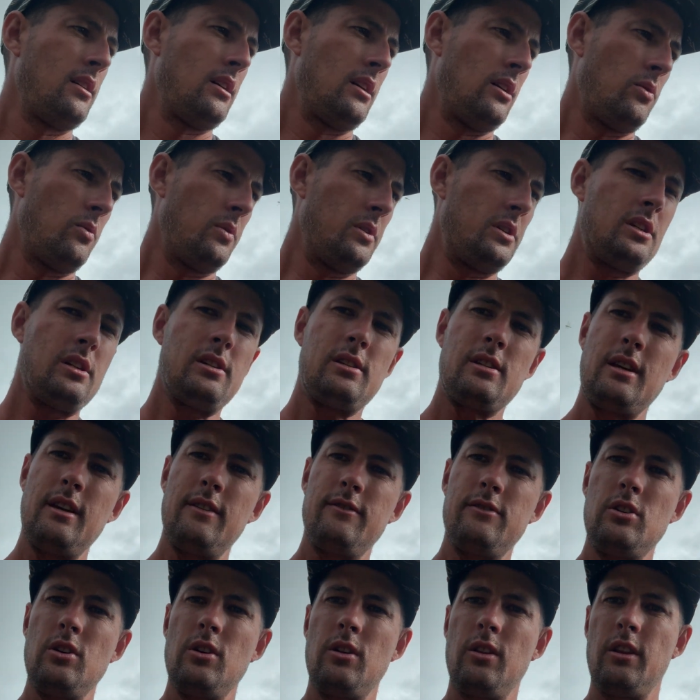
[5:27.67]
which just
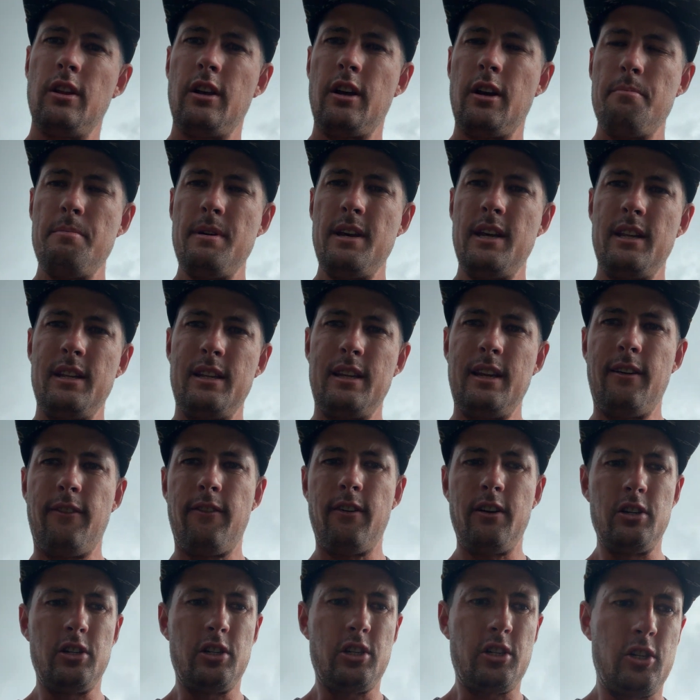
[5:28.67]
gives you a little bit
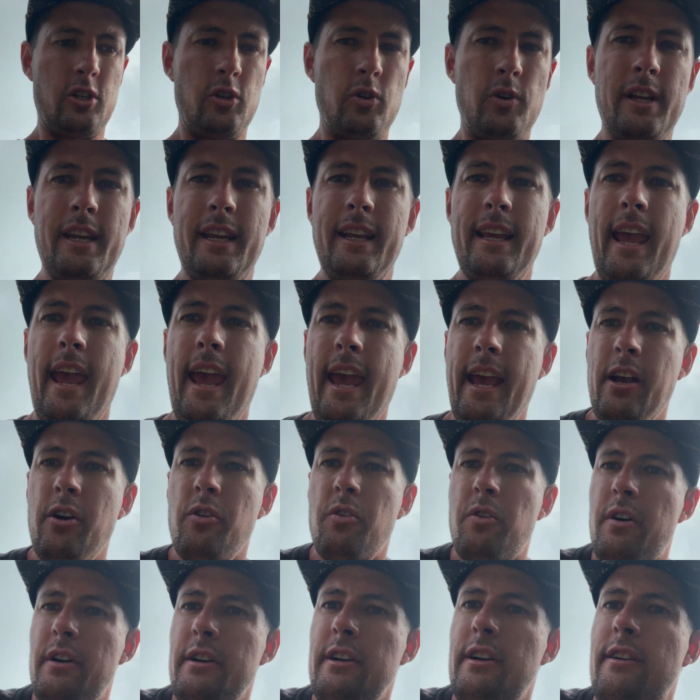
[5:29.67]
different string angle
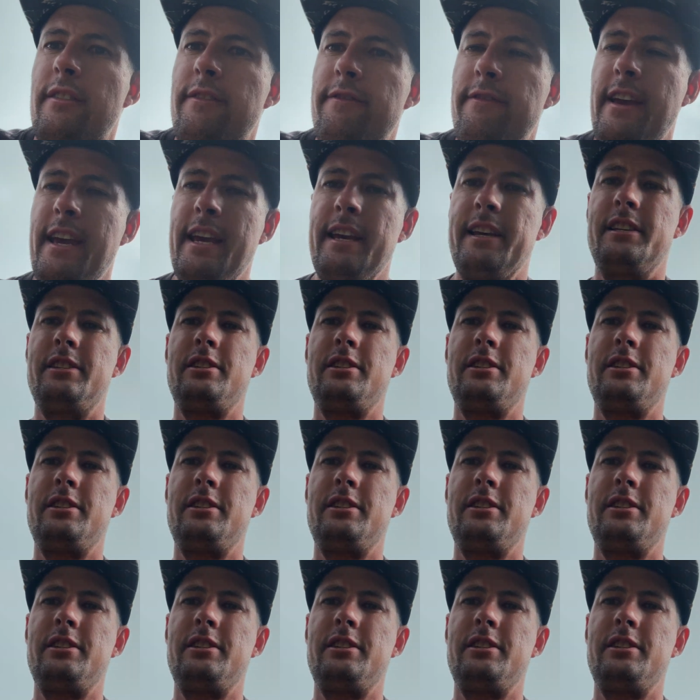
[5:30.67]
on your face.